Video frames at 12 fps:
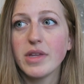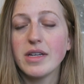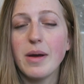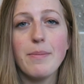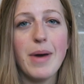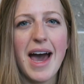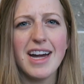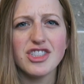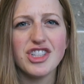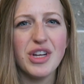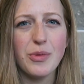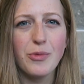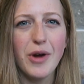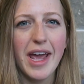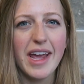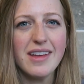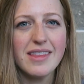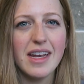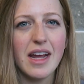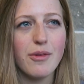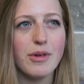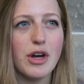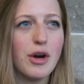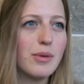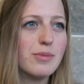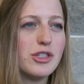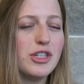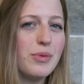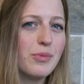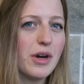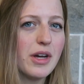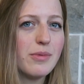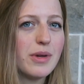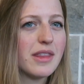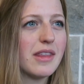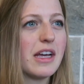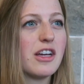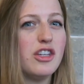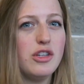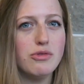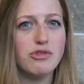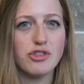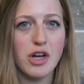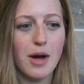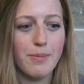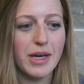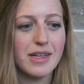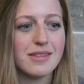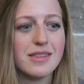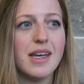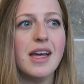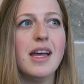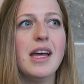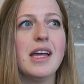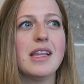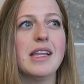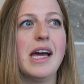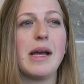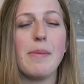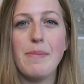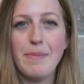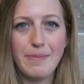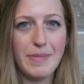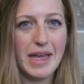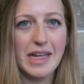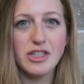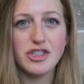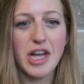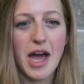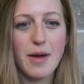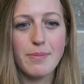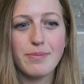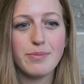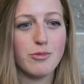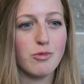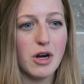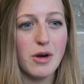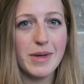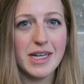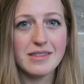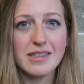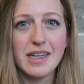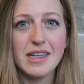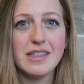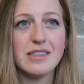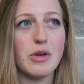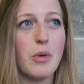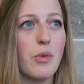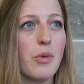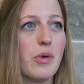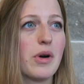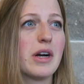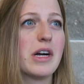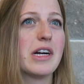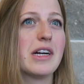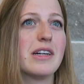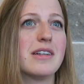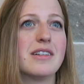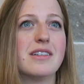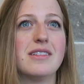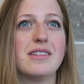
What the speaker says: compassionate way that I would hope she would, with like huge topics like age gap romances or